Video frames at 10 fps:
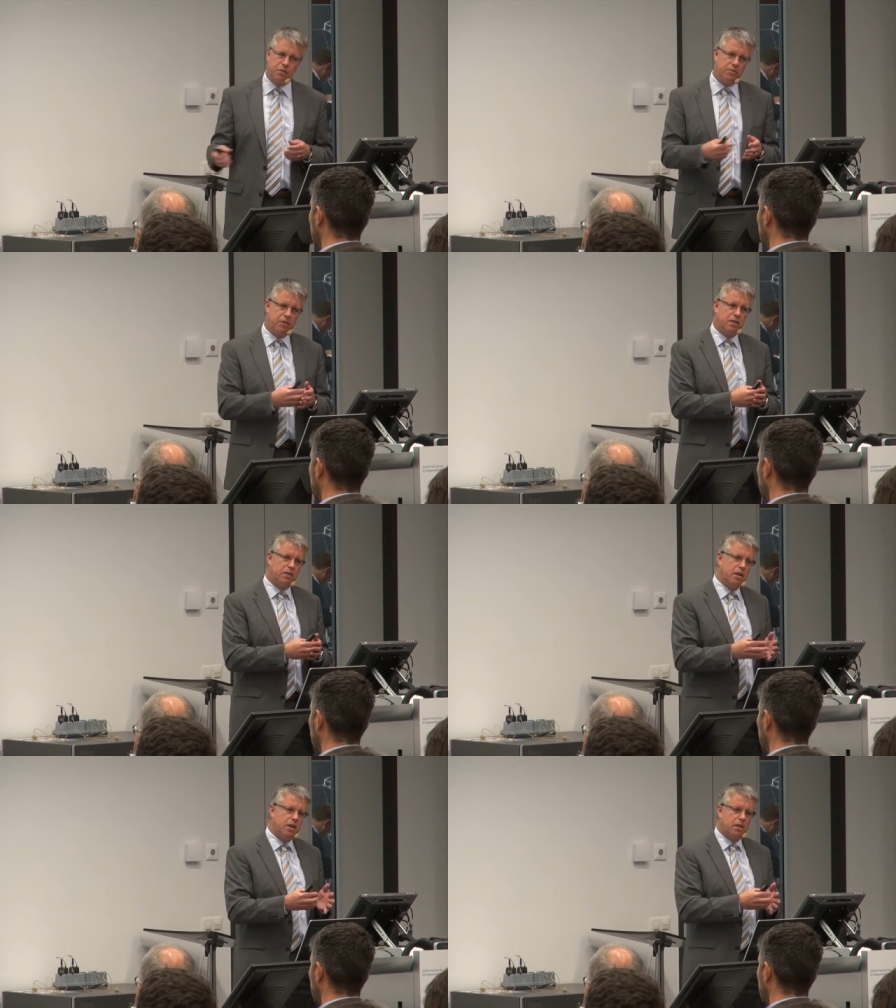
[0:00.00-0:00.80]

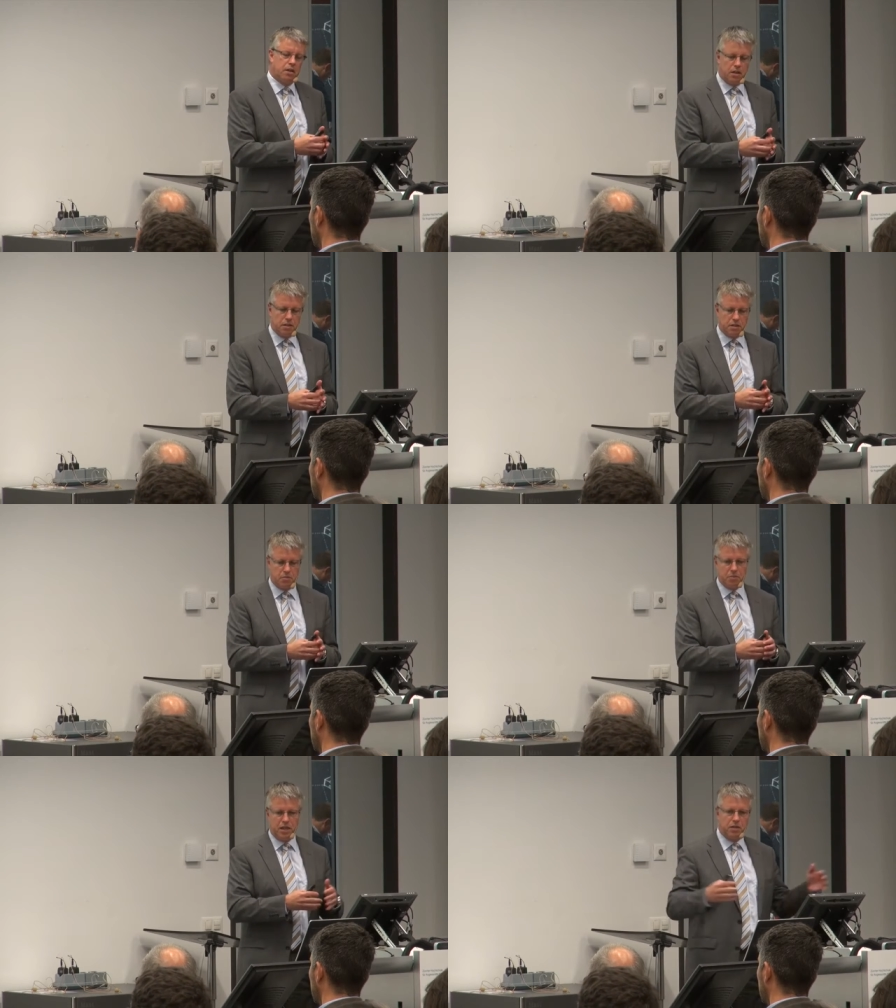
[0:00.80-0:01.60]
we asked
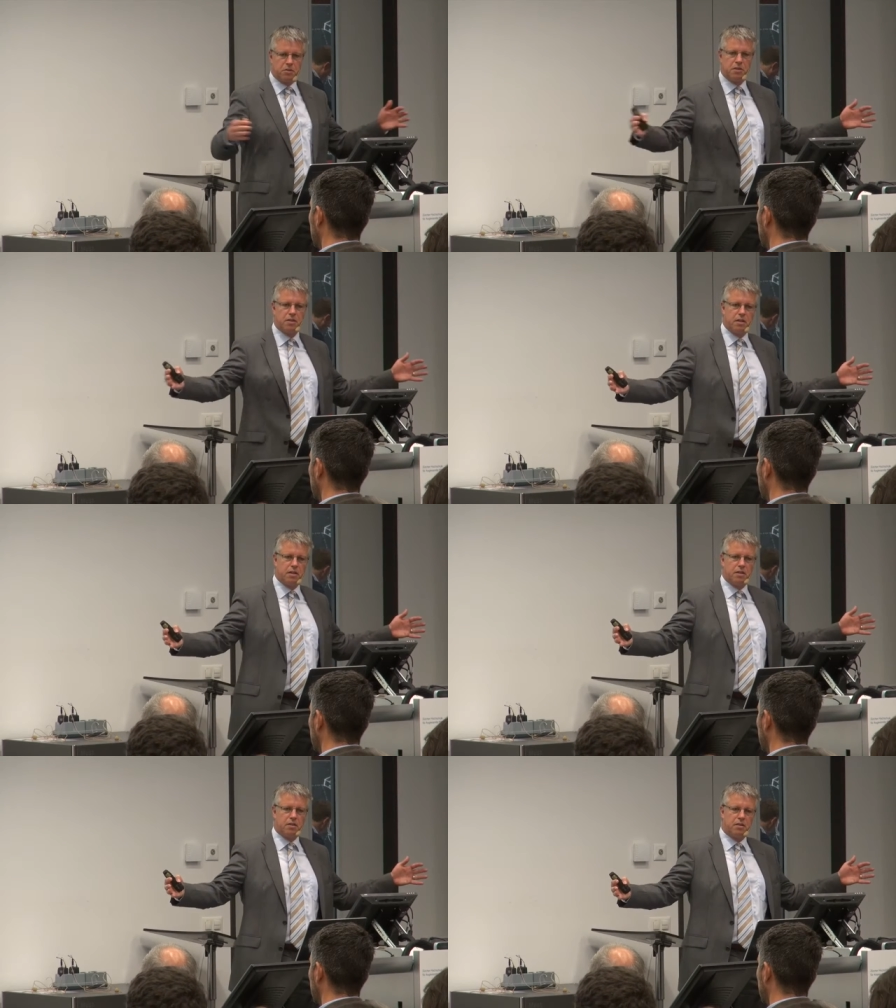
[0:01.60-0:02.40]
them about
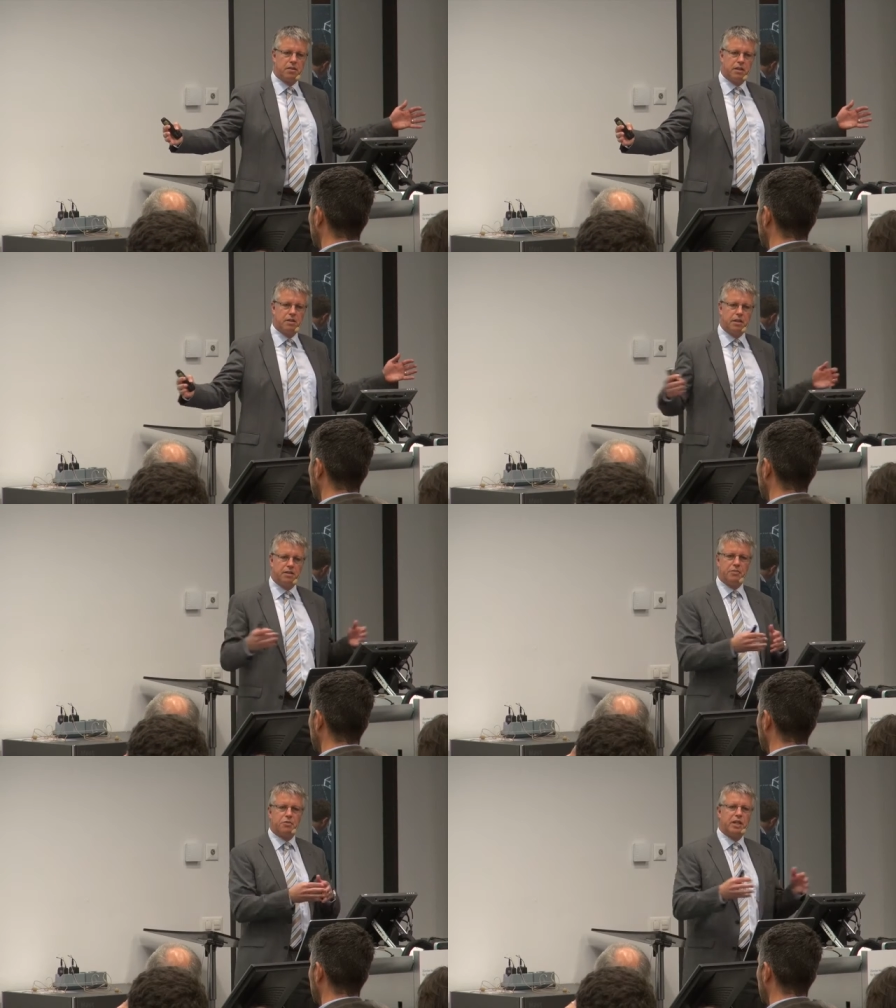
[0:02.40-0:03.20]
in
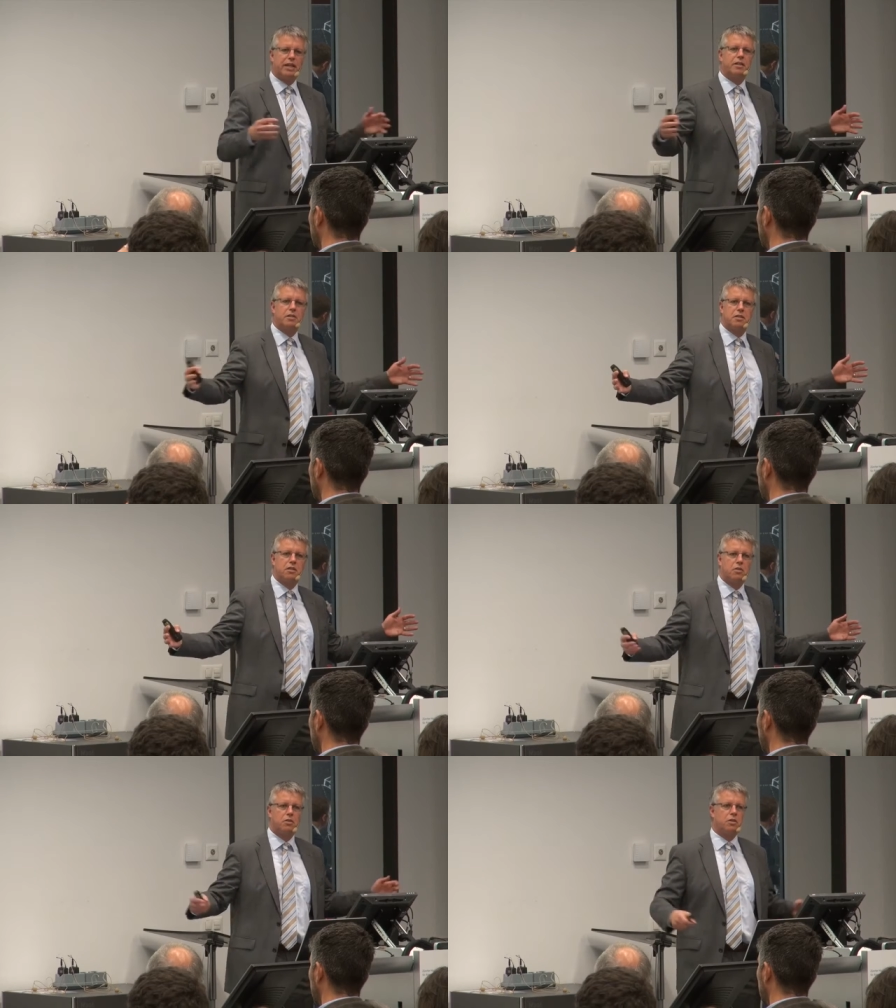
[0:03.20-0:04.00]
different areas
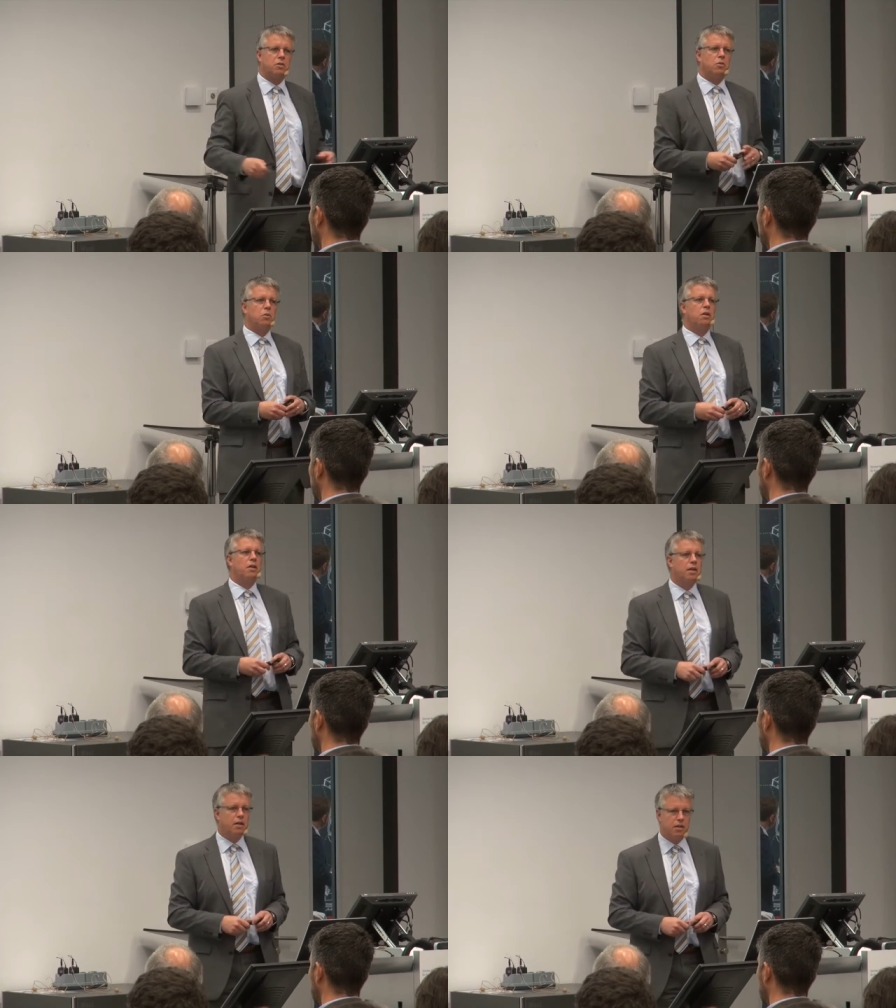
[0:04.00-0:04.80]
along the
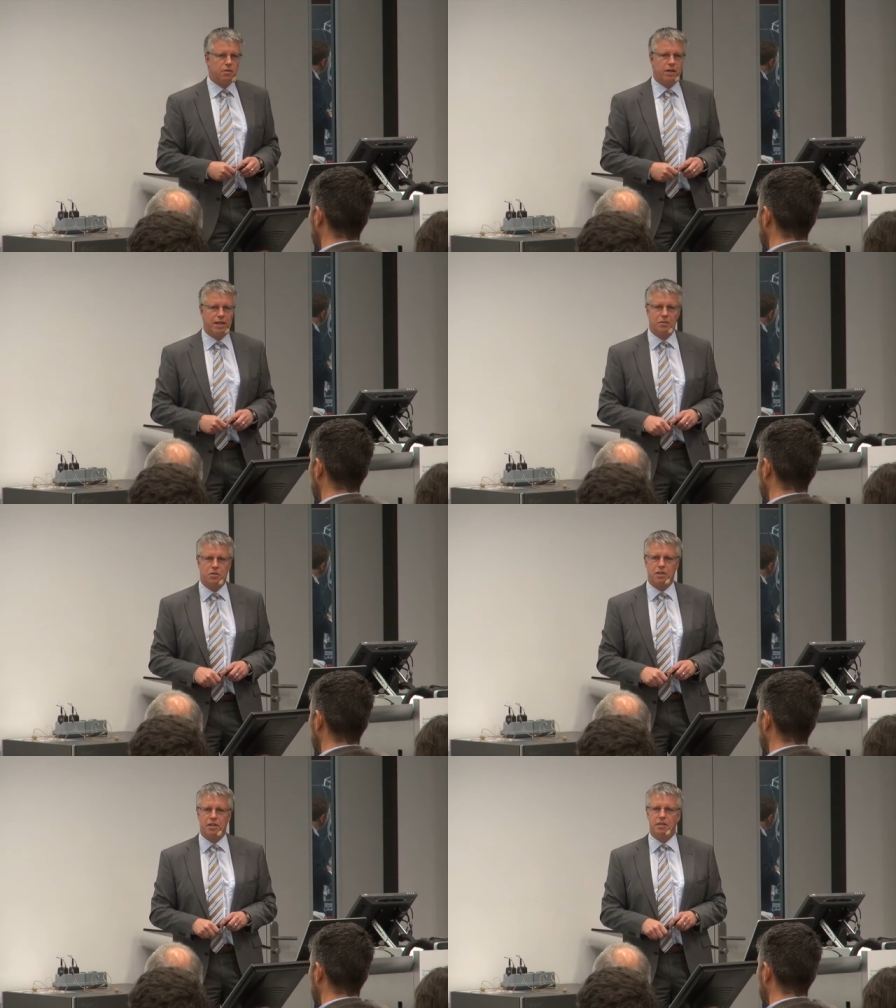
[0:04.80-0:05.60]
whole value
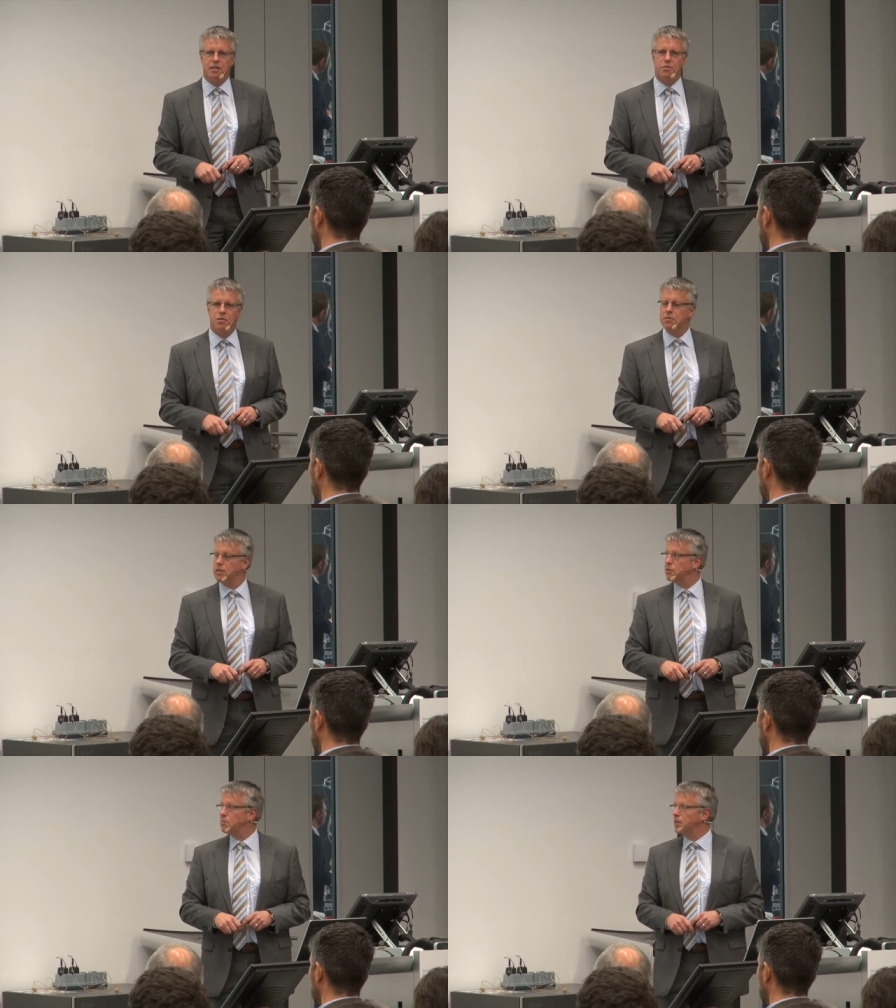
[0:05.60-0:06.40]
chain. It was
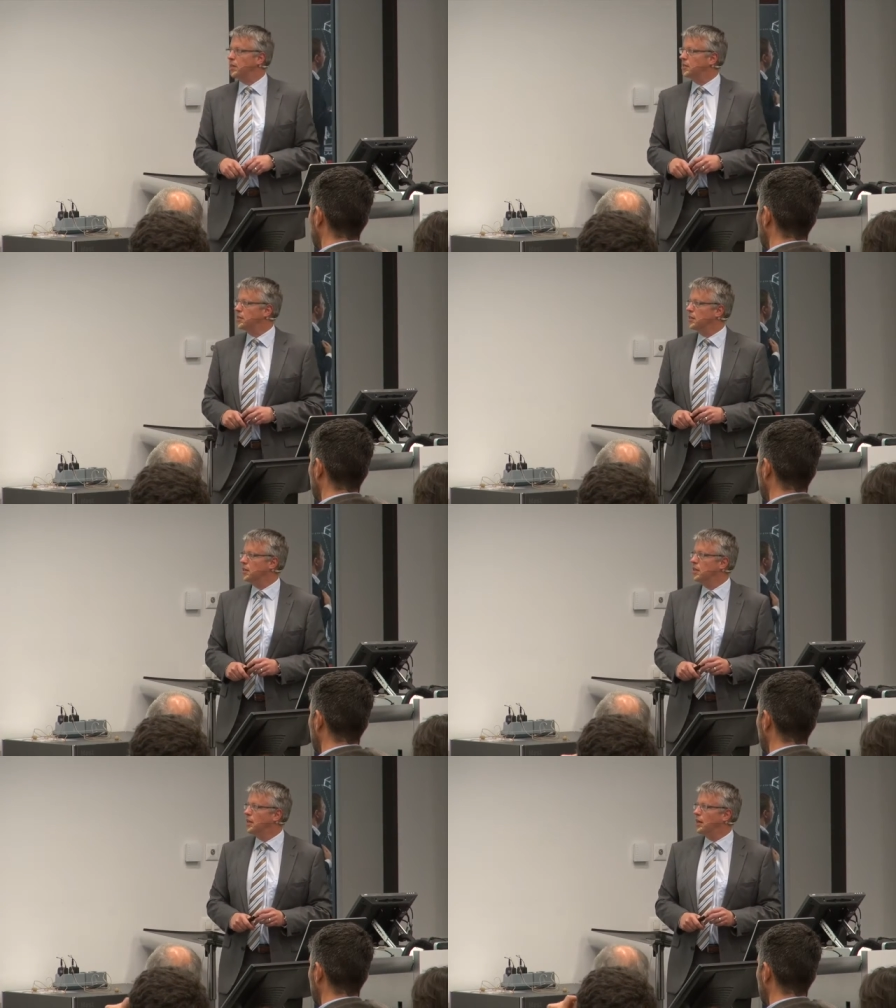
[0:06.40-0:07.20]
really surprising